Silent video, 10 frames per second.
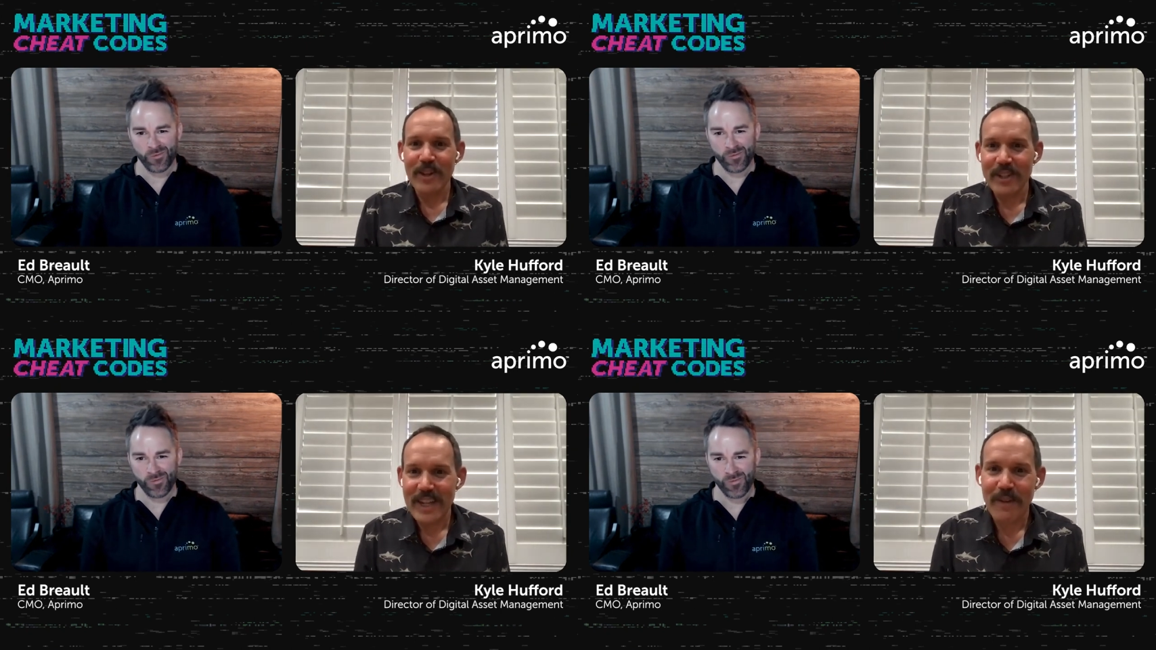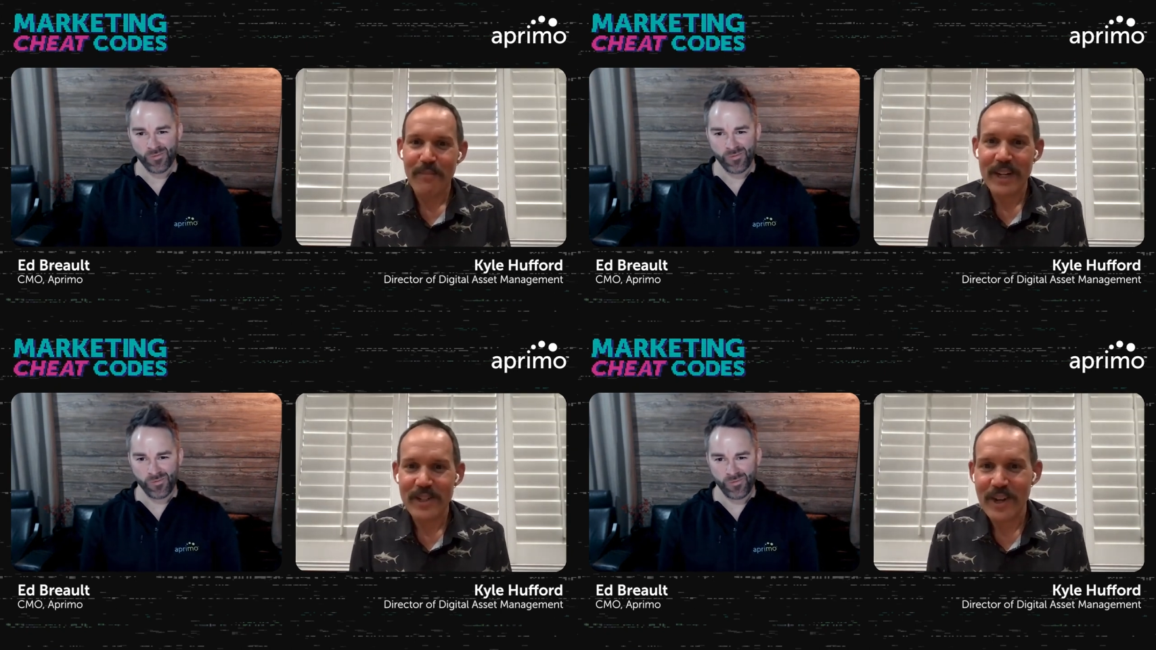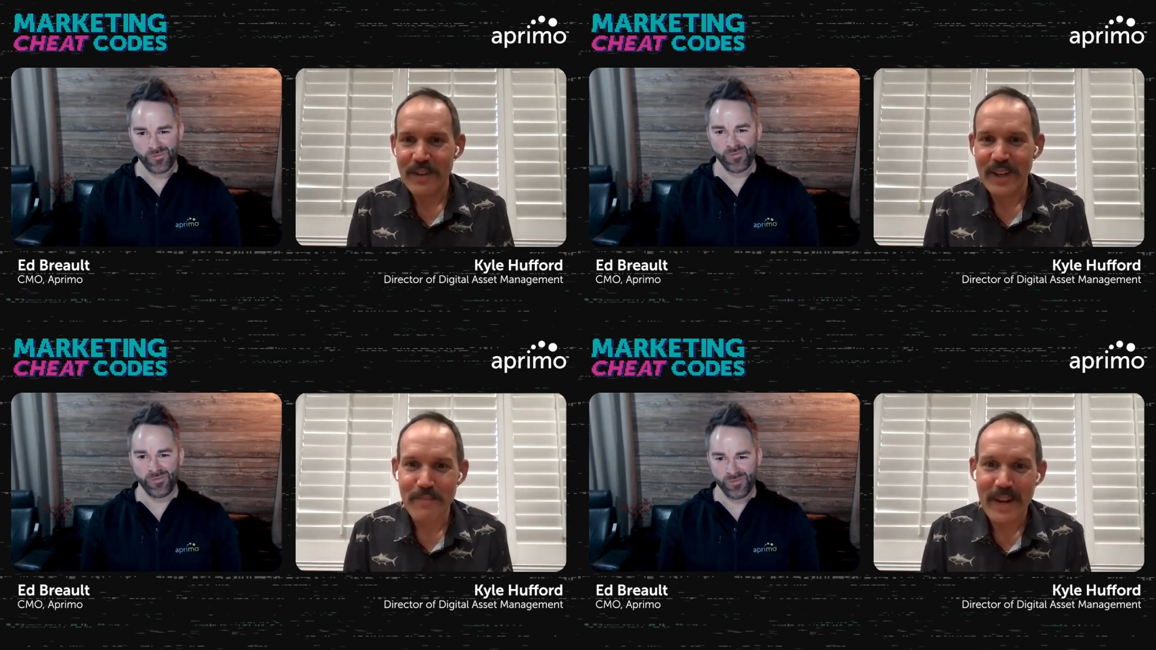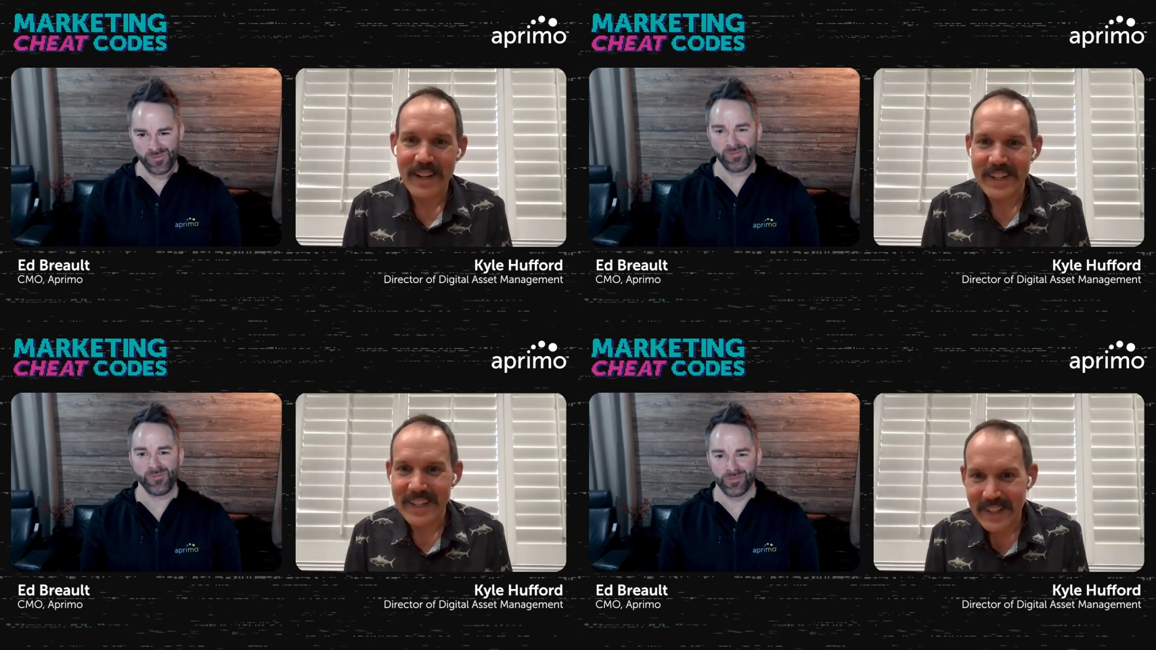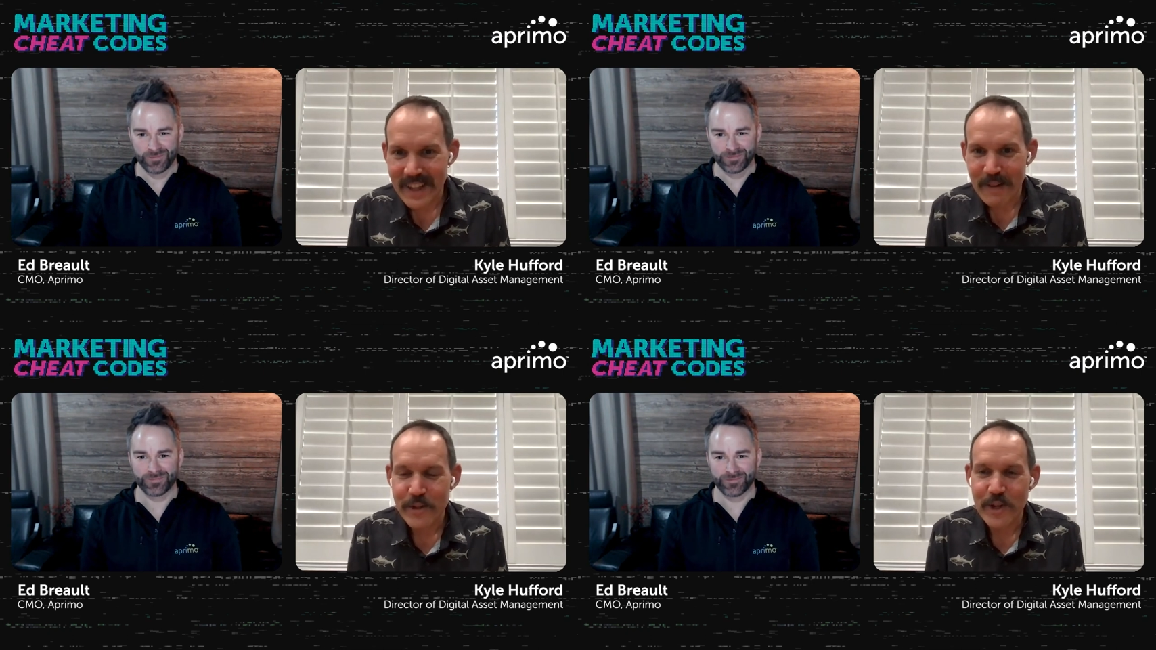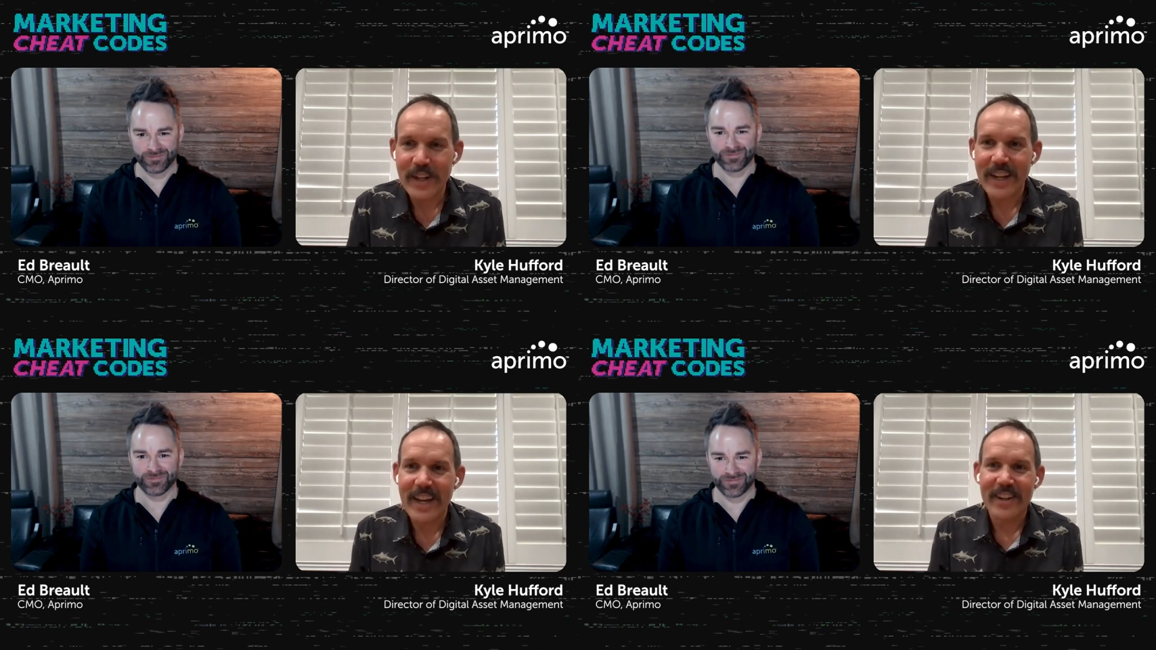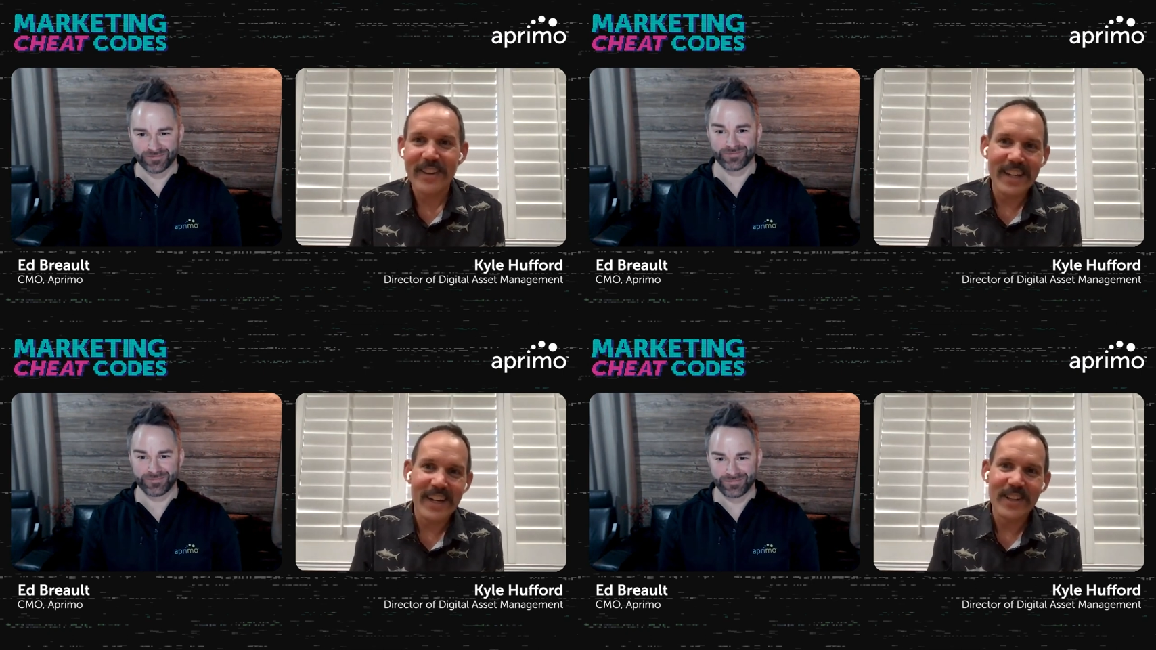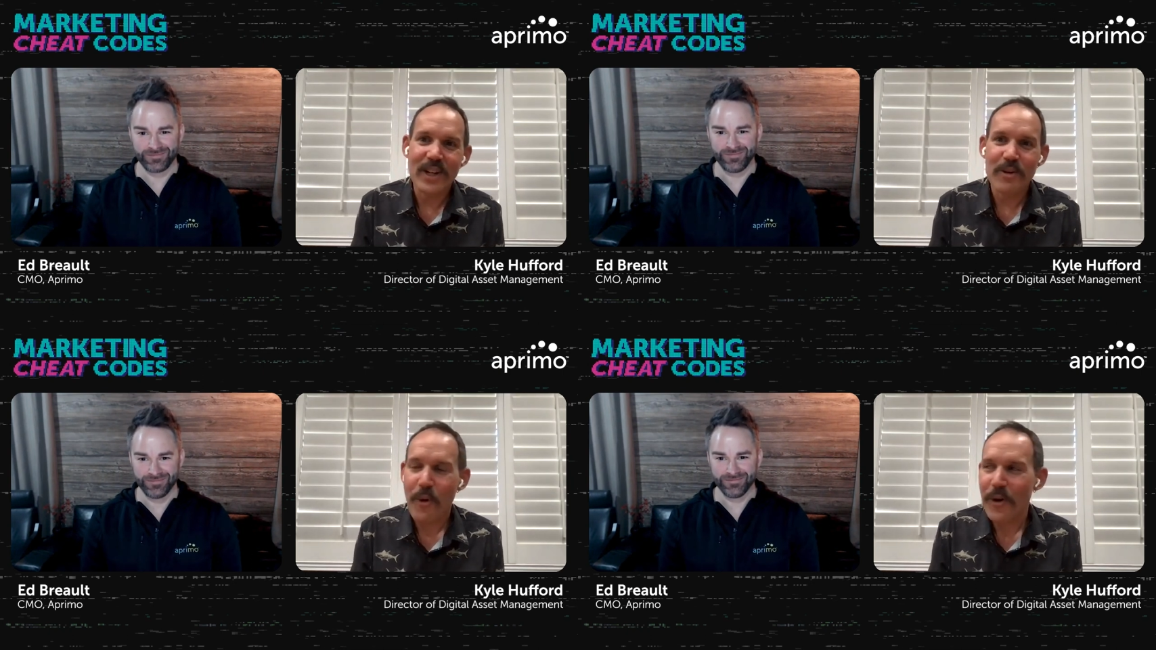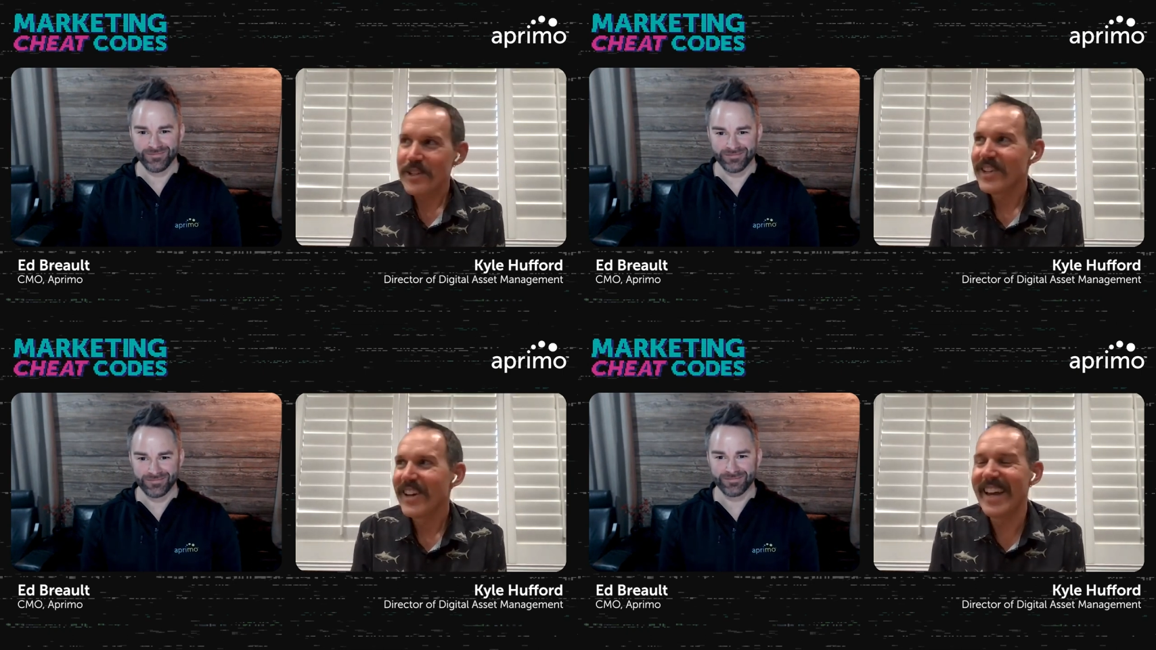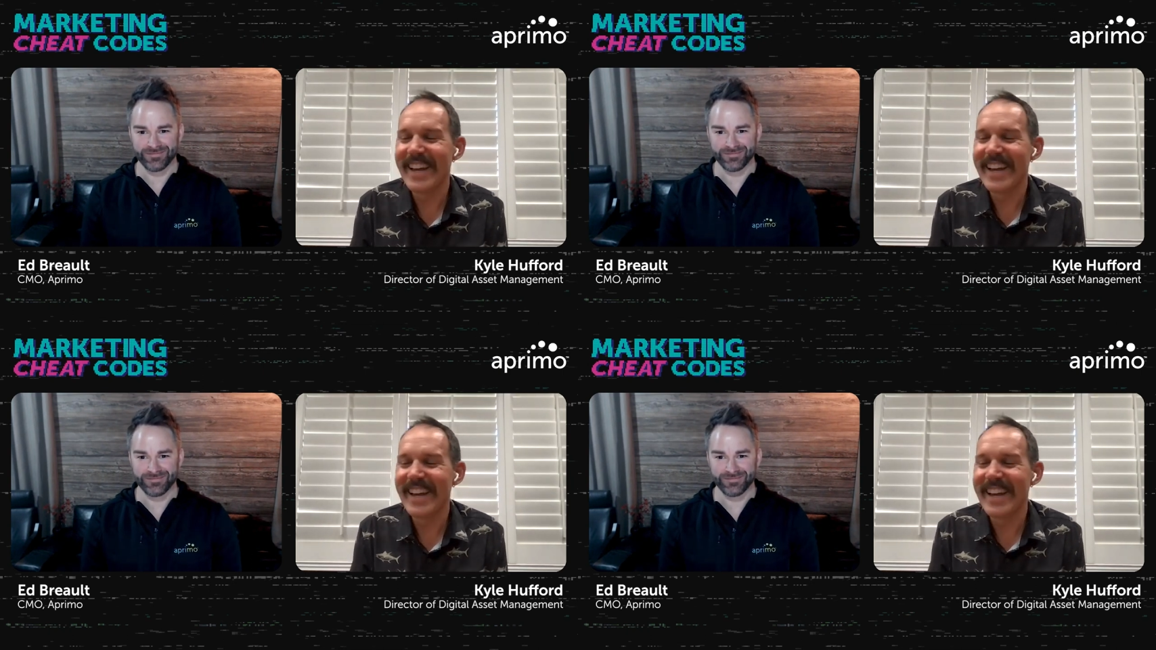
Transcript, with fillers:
Speaker 1: You can take a picture of it and mail it into them so you can get on the leaderboards.